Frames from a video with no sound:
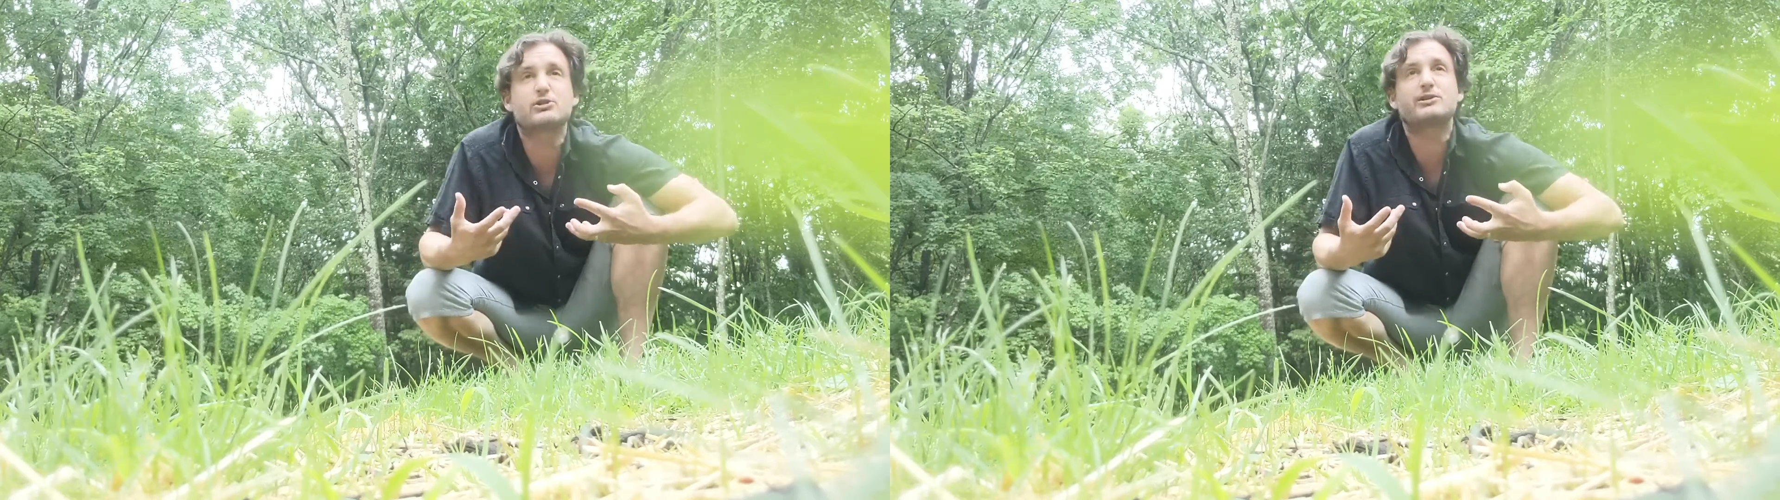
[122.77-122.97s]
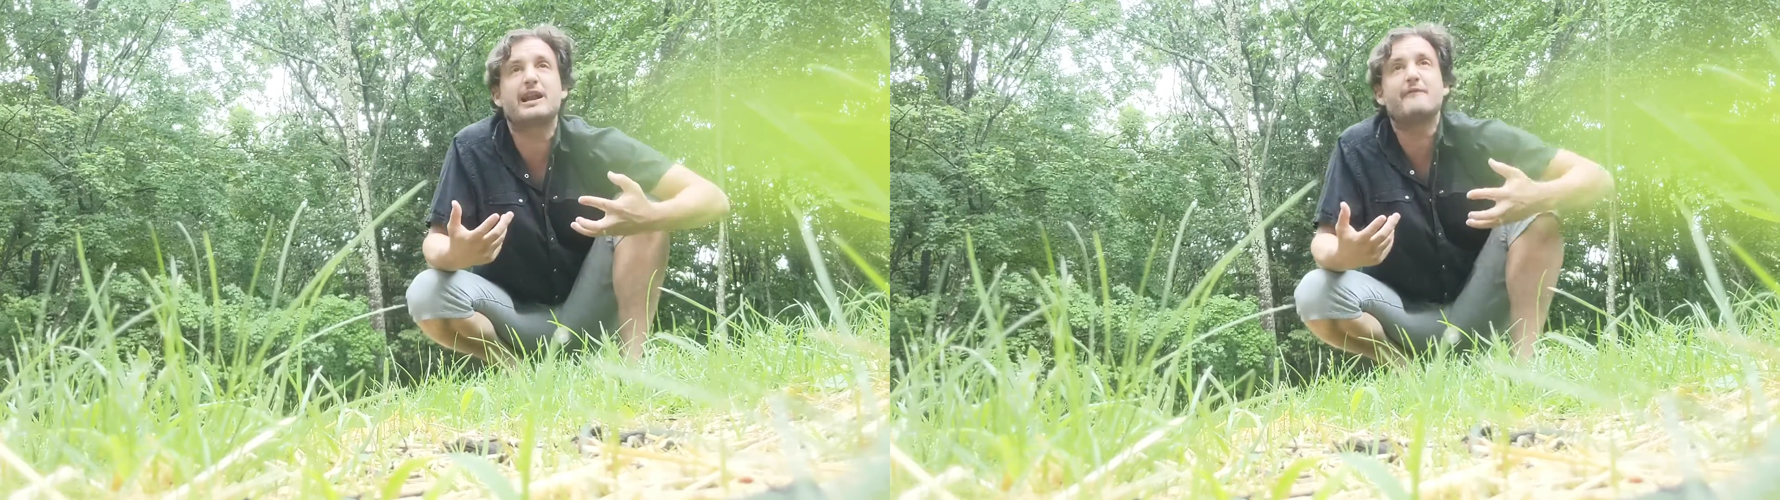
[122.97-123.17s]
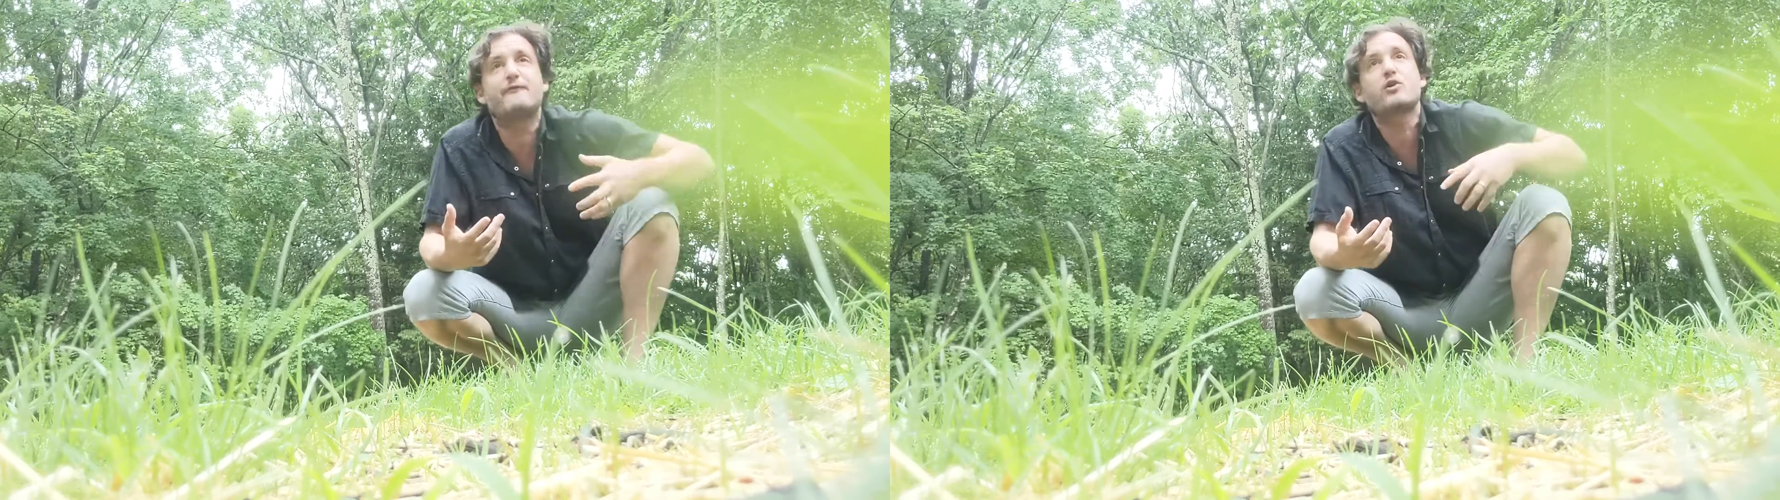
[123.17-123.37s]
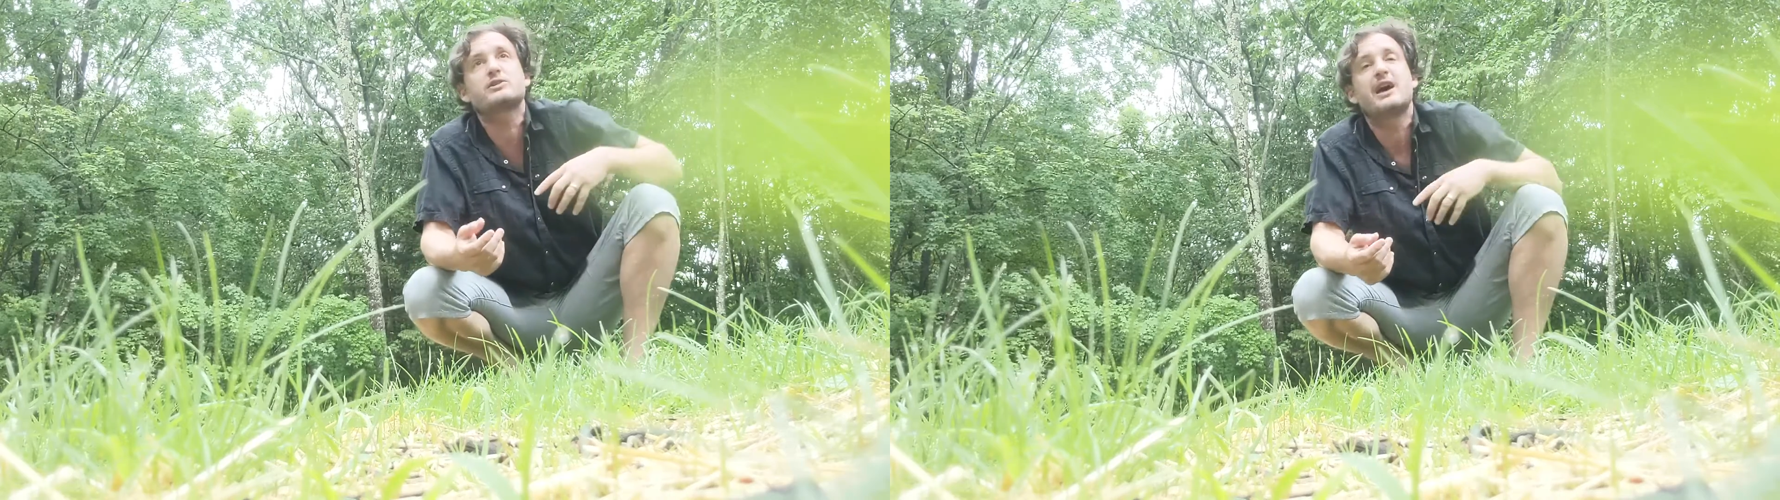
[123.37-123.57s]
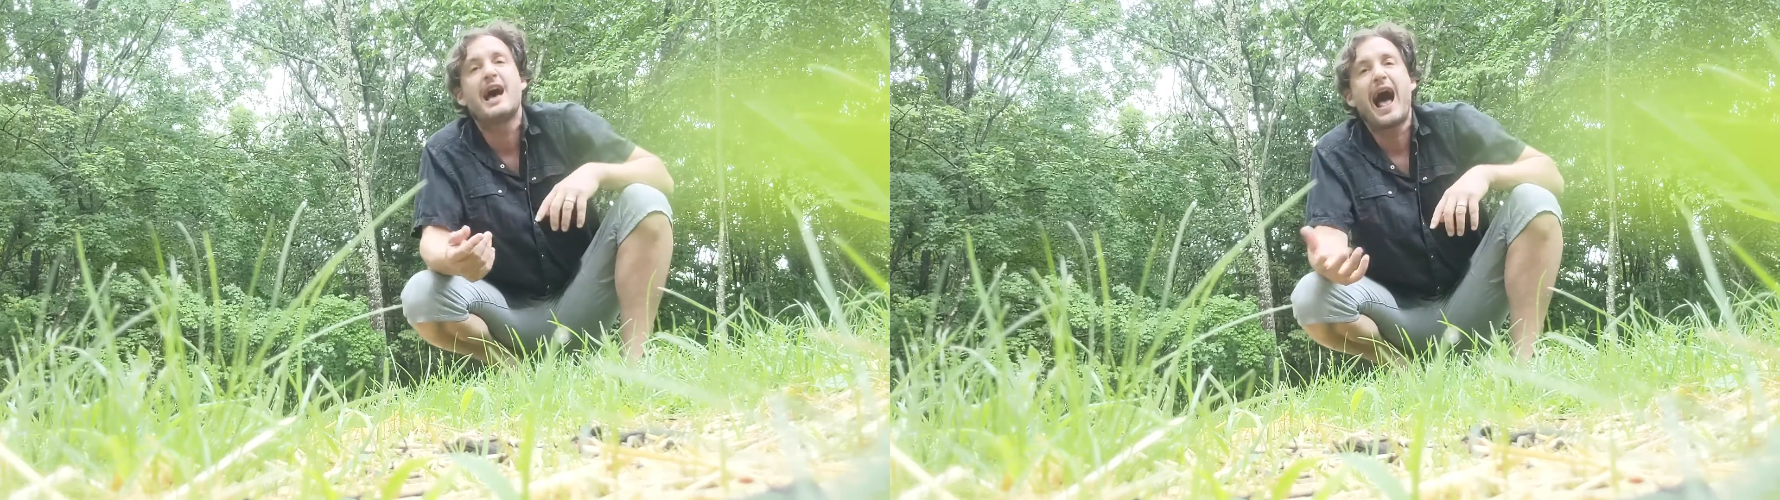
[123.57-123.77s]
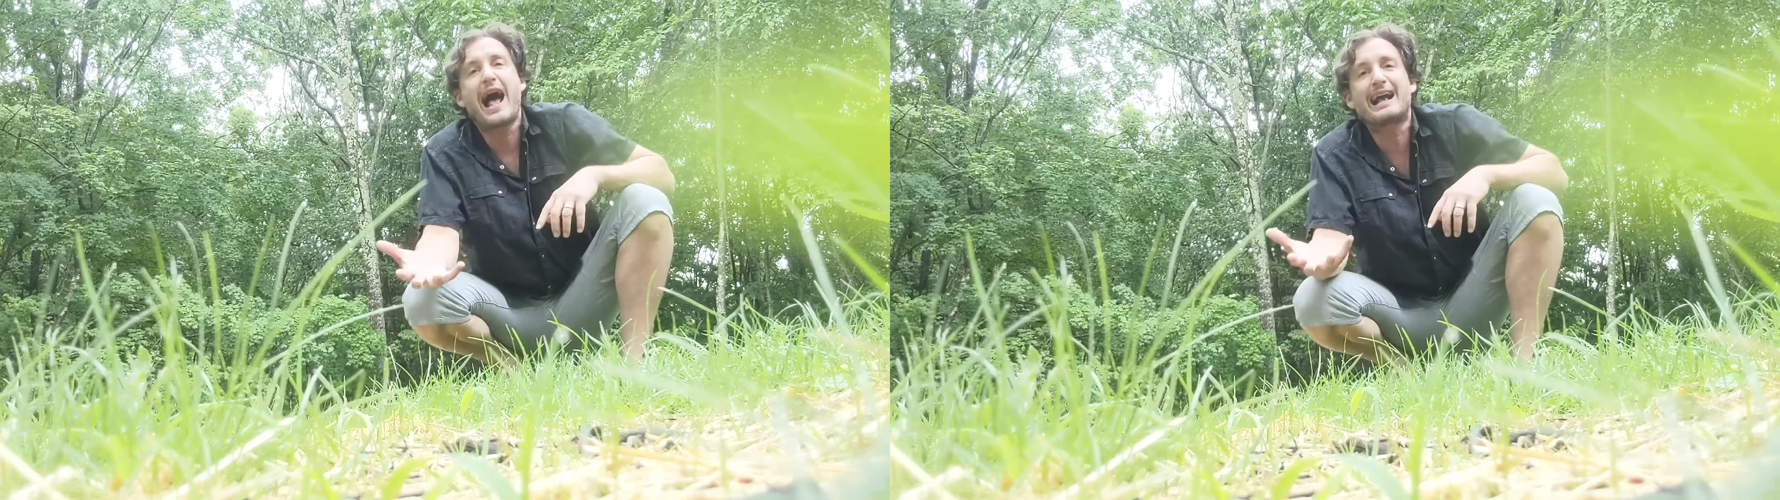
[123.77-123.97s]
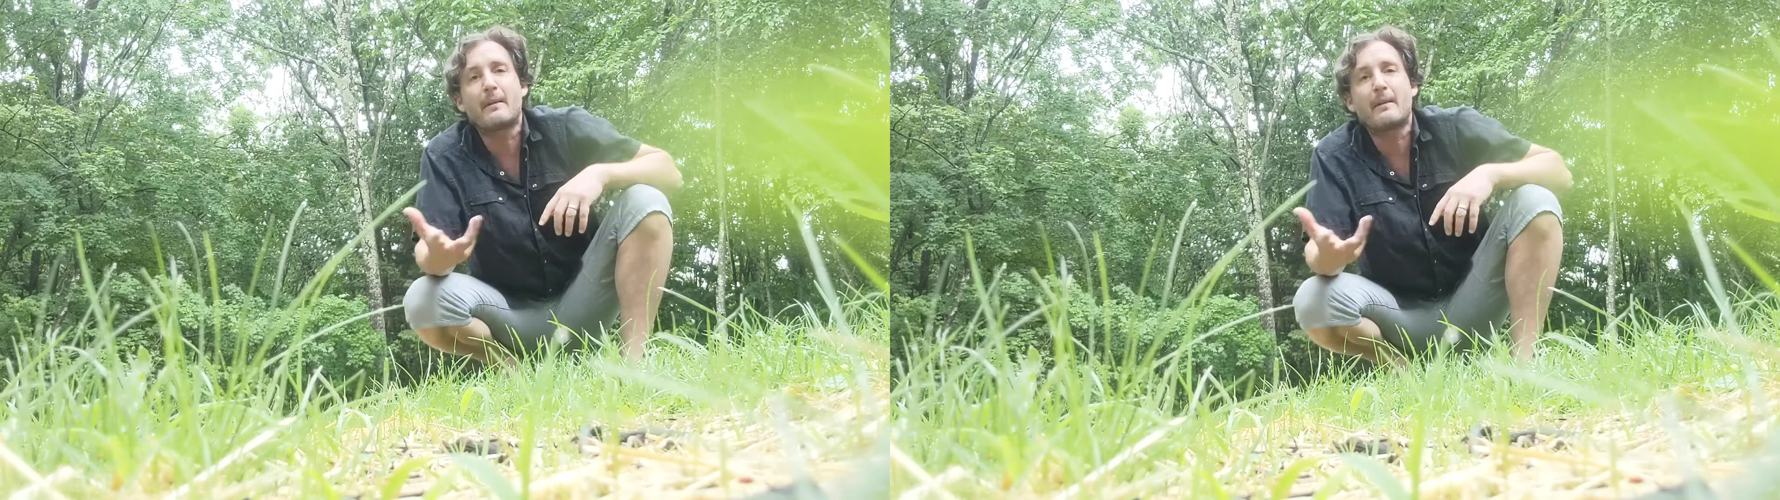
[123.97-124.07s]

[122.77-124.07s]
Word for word: So today, folks, I